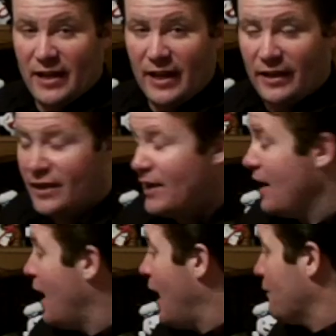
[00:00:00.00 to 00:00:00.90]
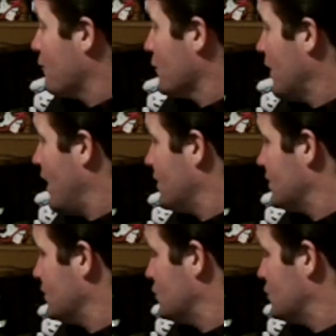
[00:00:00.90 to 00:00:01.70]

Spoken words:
day. I forgot